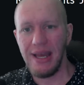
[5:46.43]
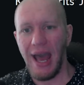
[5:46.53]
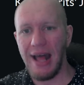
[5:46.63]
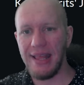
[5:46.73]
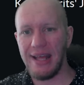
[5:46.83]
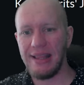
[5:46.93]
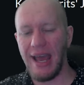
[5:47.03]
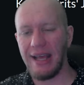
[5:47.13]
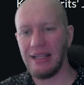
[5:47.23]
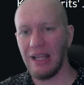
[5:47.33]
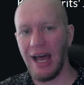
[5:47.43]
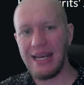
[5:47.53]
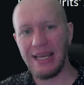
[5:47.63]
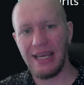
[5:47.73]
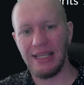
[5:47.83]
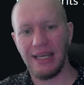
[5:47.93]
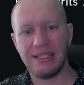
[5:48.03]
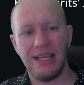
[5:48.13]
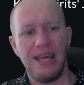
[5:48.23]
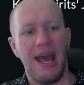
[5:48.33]
and then a Lightning
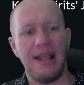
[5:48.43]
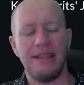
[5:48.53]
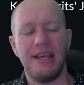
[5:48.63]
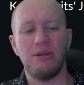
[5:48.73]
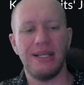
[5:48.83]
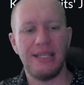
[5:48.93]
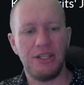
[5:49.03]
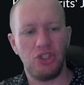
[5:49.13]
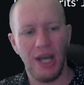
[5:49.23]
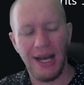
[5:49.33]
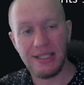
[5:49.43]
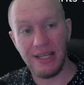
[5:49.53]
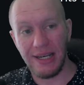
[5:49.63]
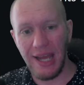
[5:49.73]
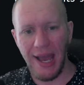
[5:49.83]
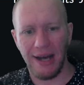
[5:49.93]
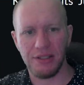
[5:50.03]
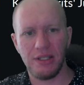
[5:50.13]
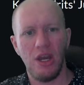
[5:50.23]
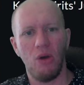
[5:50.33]
Helix. And then these ones here just
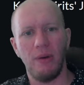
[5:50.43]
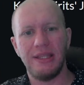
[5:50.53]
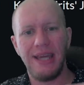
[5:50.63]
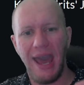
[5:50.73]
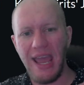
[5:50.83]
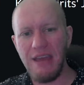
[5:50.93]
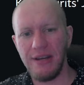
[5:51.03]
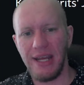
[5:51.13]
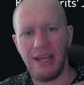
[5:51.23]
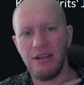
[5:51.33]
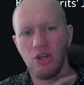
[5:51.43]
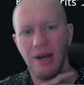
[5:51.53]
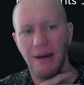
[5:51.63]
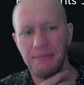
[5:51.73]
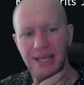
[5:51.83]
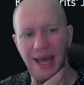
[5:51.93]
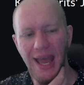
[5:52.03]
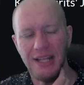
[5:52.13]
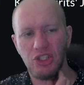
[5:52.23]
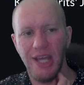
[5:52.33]
announced with the Aven Interrupter
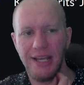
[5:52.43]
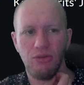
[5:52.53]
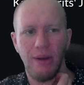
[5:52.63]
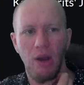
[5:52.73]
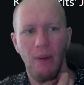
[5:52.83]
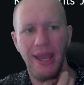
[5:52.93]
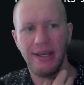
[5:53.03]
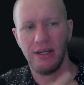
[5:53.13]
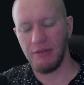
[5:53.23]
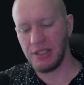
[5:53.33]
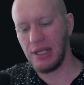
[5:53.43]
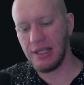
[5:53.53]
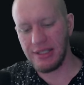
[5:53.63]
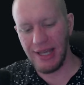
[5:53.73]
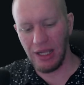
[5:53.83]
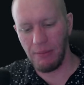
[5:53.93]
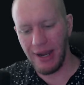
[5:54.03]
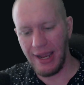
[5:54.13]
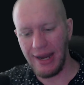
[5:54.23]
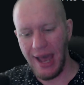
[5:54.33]
and Jace Reawakened, obviously to
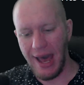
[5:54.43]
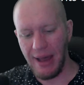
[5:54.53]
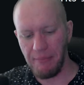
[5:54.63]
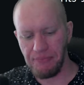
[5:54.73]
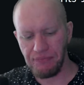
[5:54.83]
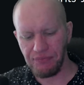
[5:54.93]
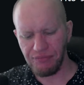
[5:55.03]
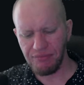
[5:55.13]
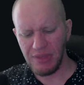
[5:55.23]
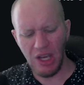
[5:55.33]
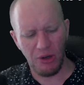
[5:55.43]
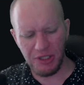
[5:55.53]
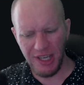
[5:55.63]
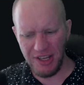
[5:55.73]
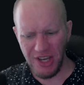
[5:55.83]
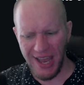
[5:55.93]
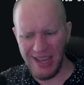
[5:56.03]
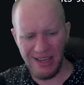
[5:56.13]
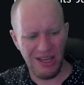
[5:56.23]
celebrate OTJ,